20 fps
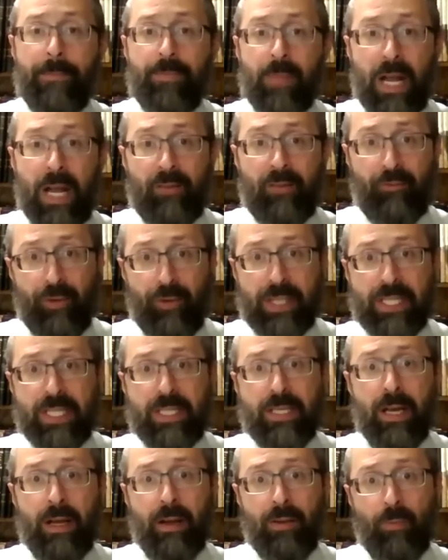it
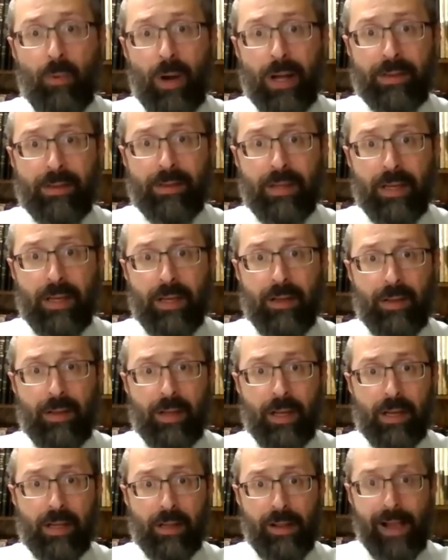fits what
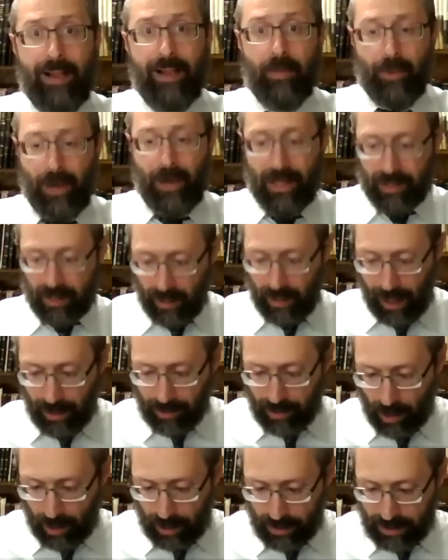the Kollel Kollel
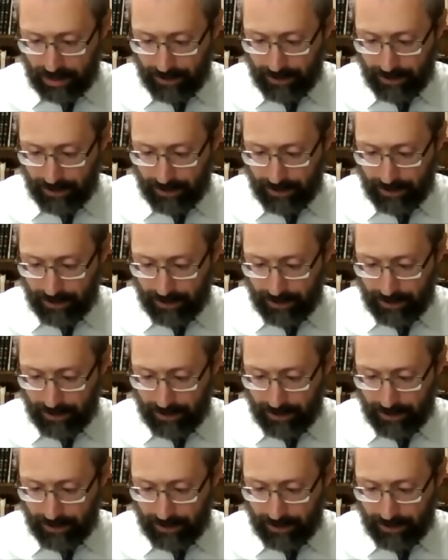taught us.